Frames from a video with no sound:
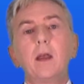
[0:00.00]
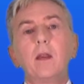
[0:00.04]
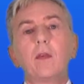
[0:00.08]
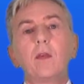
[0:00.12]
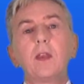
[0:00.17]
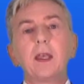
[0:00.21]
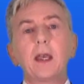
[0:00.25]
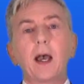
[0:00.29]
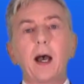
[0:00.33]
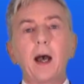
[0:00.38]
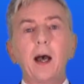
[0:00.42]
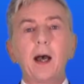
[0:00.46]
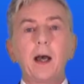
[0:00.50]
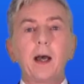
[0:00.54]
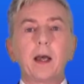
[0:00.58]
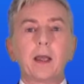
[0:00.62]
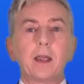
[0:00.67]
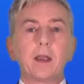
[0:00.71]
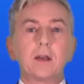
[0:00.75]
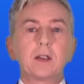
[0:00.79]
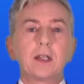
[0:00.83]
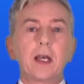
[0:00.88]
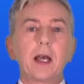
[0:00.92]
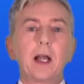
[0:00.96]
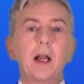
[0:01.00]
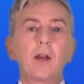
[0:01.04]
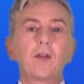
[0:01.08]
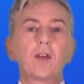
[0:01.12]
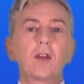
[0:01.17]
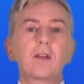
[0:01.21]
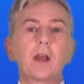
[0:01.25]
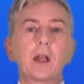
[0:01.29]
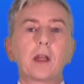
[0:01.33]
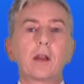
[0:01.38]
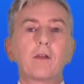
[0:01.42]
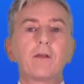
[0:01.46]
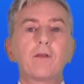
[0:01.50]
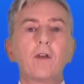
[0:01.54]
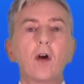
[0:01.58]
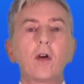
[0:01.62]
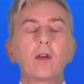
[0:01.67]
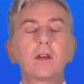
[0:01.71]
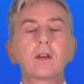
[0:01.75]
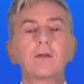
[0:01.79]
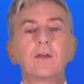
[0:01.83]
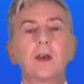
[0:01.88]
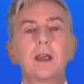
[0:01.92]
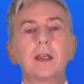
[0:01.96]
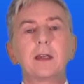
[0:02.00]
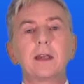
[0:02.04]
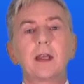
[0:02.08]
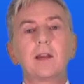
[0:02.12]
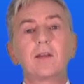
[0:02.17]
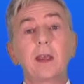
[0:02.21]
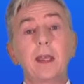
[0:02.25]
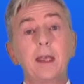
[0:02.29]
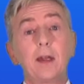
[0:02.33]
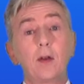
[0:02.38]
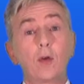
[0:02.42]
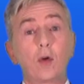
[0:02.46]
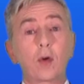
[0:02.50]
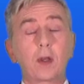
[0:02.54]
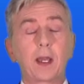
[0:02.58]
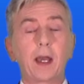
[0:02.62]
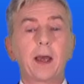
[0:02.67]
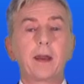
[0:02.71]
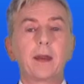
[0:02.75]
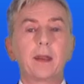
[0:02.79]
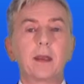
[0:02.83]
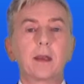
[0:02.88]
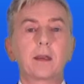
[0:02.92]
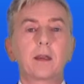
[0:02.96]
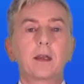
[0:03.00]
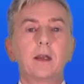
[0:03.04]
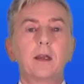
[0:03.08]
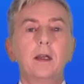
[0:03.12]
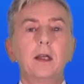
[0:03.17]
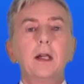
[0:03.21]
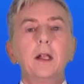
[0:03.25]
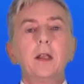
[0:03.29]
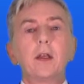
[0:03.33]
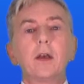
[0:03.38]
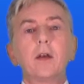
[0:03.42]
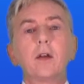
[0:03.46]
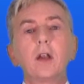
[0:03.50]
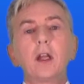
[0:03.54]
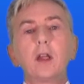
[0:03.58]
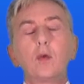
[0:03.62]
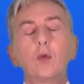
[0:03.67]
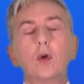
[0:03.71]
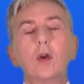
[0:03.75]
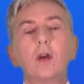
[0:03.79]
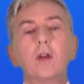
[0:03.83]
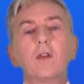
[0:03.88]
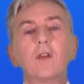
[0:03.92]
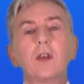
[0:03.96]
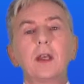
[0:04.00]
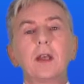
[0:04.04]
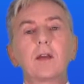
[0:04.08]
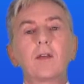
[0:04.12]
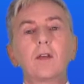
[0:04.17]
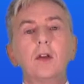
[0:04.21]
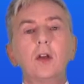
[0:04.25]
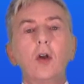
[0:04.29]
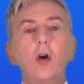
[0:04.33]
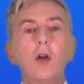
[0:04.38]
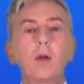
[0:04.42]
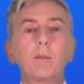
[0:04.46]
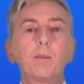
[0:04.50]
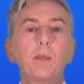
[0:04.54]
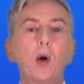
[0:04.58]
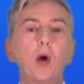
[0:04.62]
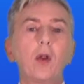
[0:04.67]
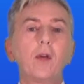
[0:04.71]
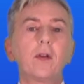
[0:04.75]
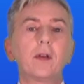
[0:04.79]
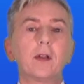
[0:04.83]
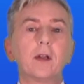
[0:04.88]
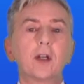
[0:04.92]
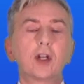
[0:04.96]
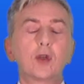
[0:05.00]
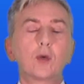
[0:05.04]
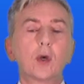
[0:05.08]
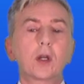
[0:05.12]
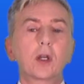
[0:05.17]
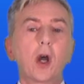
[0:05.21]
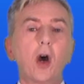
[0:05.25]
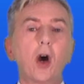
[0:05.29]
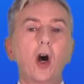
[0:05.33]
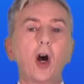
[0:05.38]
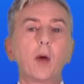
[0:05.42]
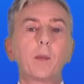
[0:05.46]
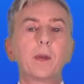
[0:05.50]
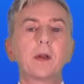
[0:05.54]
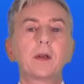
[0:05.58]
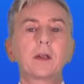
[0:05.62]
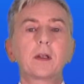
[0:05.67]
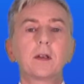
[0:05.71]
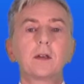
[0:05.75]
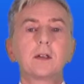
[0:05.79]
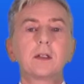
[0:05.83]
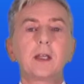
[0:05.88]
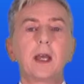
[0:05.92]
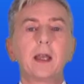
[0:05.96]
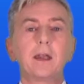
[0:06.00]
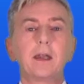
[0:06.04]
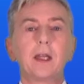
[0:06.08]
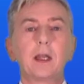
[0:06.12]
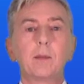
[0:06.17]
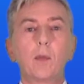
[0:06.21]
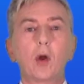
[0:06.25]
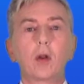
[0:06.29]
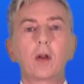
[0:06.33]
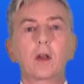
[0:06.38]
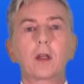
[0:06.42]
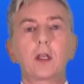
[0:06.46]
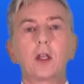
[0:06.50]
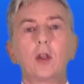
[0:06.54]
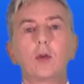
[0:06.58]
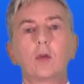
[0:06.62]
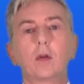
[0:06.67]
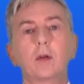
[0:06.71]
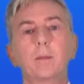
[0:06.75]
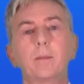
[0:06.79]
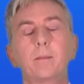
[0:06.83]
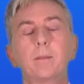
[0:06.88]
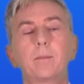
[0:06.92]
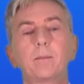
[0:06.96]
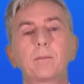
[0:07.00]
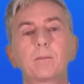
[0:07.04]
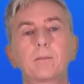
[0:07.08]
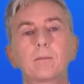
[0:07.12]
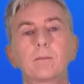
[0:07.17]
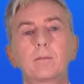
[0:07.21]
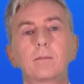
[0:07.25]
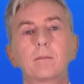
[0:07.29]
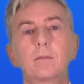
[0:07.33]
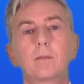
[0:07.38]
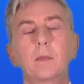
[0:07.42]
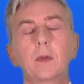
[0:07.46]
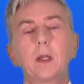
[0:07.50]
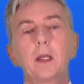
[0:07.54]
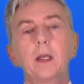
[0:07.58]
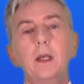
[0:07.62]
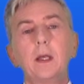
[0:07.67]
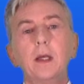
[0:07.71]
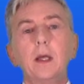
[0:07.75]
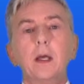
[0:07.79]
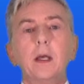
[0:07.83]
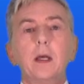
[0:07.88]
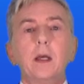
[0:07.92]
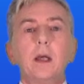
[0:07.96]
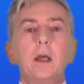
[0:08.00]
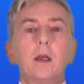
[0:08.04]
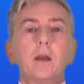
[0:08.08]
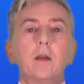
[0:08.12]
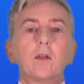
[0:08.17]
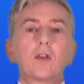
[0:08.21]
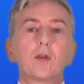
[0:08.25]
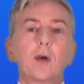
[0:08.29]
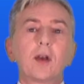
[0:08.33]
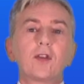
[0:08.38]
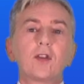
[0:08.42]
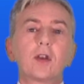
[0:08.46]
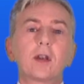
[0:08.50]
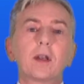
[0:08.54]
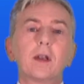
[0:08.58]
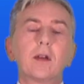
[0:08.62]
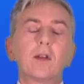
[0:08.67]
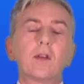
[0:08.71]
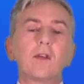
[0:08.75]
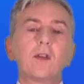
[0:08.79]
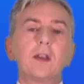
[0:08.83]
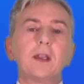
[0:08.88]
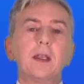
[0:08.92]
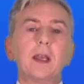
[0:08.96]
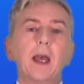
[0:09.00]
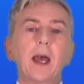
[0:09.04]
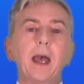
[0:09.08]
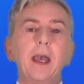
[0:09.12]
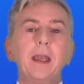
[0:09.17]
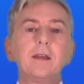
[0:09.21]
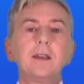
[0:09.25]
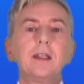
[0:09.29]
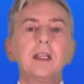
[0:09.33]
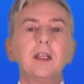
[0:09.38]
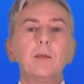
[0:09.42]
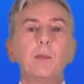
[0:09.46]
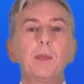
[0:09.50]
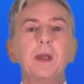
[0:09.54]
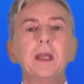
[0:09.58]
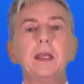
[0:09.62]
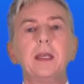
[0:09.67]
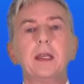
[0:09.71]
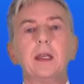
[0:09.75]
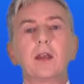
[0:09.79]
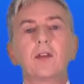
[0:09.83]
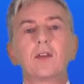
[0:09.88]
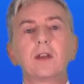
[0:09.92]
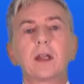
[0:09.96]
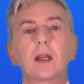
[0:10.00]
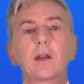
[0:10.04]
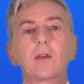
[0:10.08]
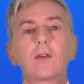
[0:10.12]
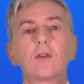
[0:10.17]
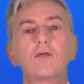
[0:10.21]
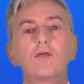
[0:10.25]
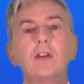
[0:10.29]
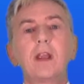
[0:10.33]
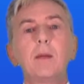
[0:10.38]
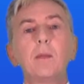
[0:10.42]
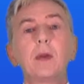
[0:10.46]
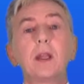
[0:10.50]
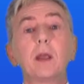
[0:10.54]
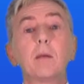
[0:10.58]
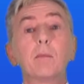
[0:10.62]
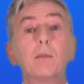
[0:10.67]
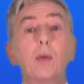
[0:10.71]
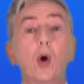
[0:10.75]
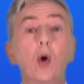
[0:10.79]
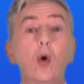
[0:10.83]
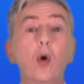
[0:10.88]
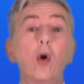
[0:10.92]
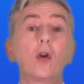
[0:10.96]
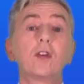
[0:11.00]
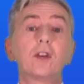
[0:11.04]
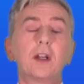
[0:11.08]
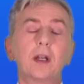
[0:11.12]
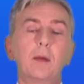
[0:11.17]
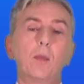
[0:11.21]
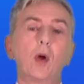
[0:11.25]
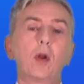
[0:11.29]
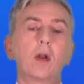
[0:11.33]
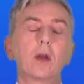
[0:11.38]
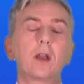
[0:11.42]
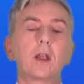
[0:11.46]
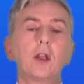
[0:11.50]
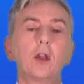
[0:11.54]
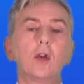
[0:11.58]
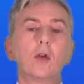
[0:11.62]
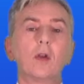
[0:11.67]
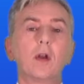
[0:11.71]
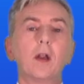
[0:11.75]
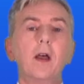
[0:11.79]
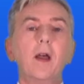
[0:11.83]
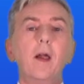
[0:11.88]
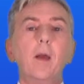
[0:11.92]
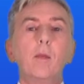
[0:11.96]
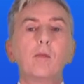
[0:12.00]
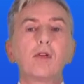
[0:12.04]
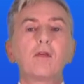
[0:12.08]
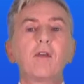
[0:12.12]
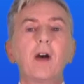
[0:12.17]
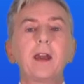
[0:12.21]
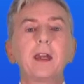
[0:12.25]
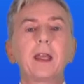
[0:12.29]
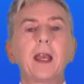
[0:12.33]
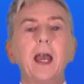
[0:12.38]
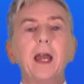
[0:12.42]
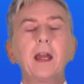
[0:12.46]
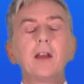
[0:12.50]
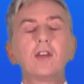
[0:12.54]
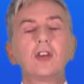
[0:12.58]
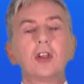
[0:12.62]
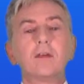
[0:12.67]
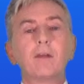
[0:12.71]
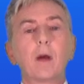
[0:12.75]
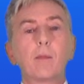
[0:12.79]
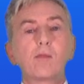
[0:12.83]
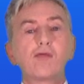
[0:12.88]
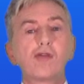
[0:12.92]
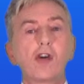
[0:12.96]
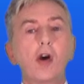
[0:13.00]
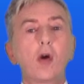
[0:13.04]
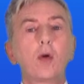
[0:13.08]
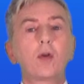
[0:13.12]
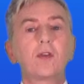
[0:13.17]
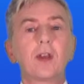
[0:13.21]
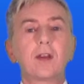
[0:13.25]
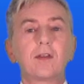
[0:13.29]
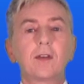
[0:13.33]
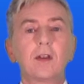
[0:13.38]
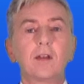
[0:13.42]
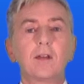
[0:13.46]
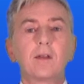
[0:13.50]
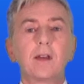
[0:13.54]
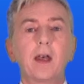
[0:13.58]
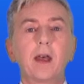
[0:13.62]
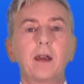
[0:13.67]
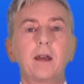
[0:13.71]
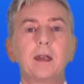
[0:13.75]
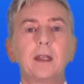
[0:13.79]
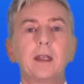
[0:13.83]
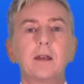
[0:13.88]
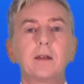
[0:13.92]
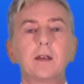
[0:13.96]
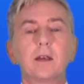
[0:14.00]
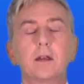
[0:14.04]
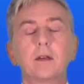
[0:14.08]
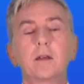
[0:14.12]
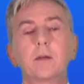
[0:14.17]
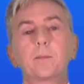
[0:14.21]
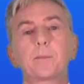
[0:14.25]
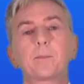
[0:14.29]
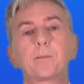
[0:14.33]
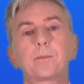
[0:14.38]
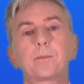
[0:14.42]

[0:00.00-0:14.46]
The I tells us that the phosphate is inorganic. In other words, it's not bonded to a carbon-containing molecule. So as you can see, ATP is an extremely important molecule, providing energy for processes that need it.